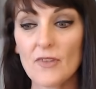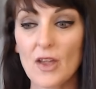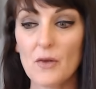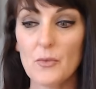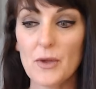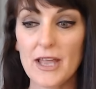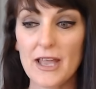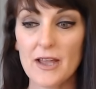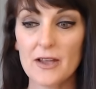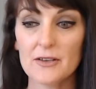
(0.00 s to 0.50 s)

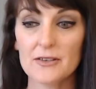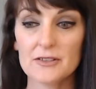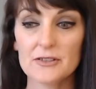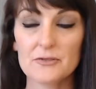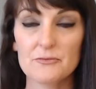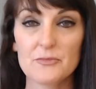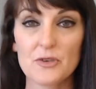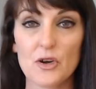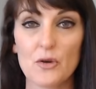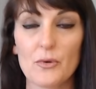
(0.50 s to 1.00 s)
Where
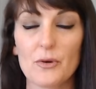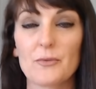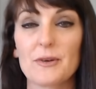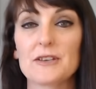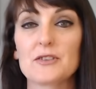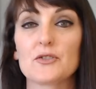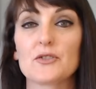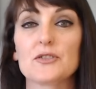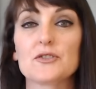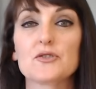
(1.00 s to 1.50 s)
you know when we're
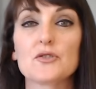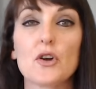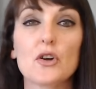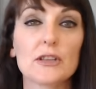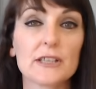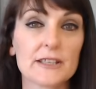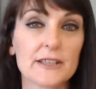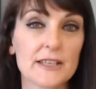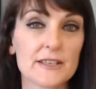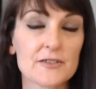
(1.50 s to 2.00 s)

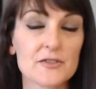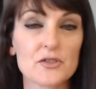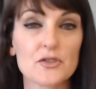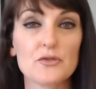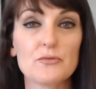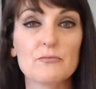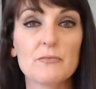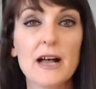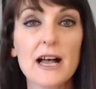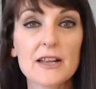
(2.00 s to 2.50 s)
controlling things
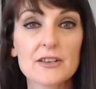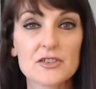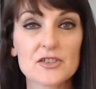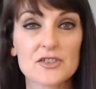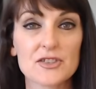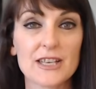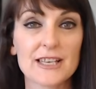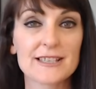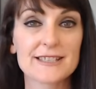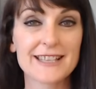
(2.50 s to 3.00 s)
too much,
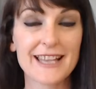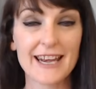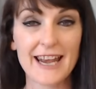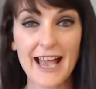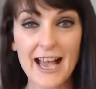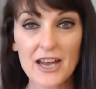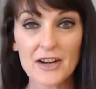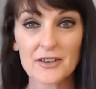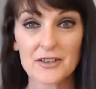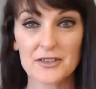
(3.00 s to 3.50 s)
things get
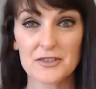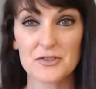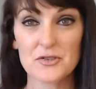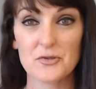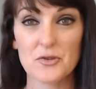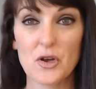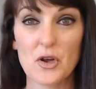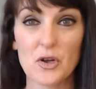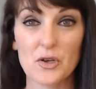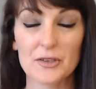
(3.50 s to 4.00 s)
out of
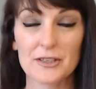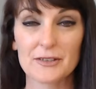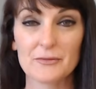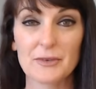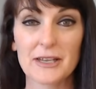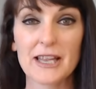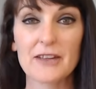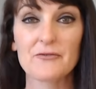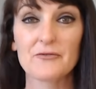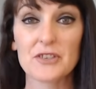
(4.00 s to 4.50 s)
control and
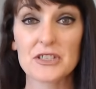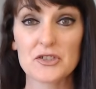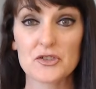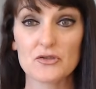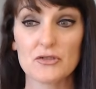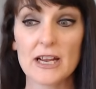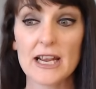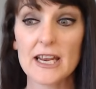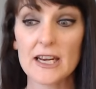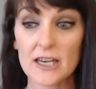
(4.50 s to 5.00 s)
we get
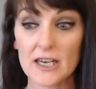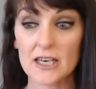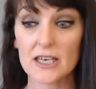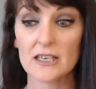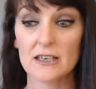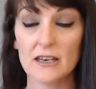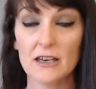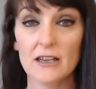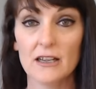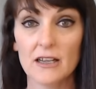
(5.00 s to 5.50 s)
frustrated
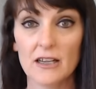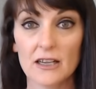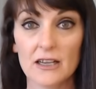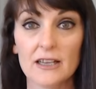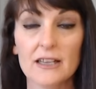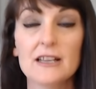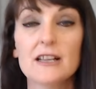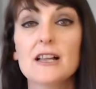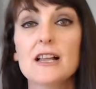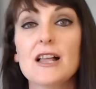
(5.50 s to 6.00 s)
and
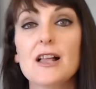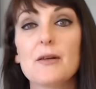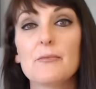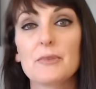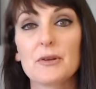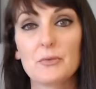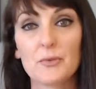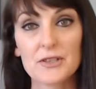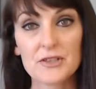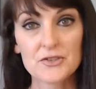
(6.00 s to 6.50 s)
ah. Uh.
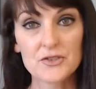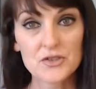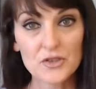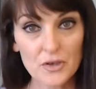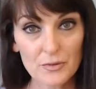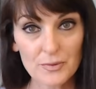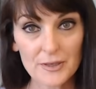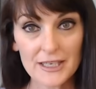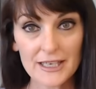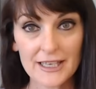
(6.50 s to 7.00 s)
But with
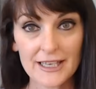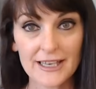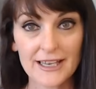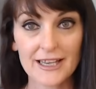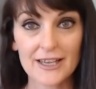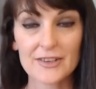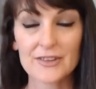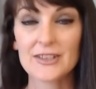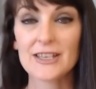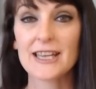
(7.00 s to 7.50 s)
Jupiter
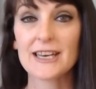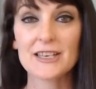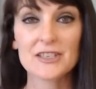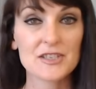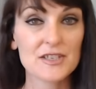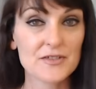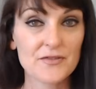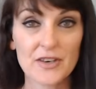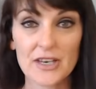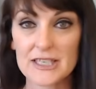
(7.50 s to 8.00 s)
here, the
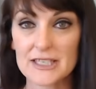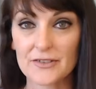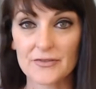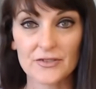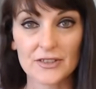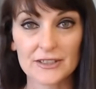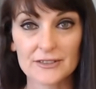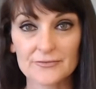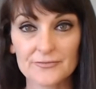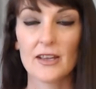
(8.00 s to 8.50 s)
energy is very
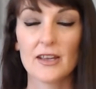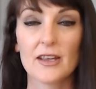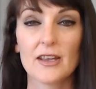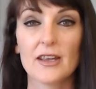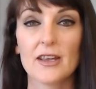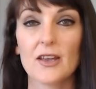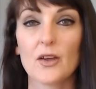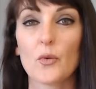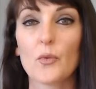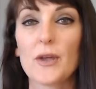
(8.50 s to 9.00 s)
different.
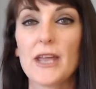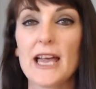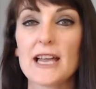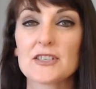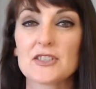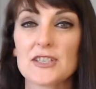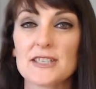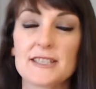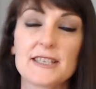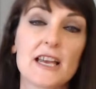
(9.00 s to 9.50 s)
We
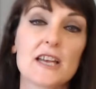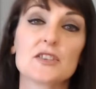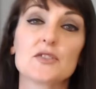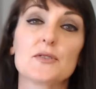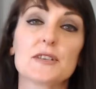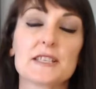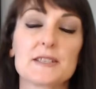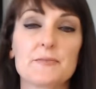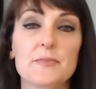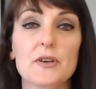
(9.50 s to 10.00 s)
actually start to
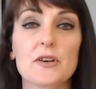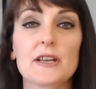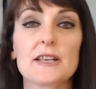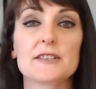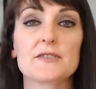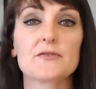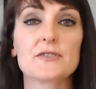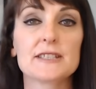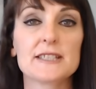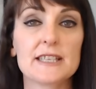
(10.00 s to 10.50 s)

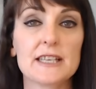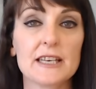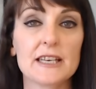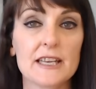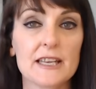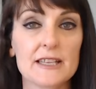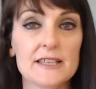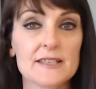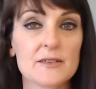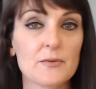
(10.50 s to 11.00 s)
experience
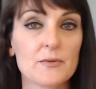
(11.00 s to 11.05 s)
resilience.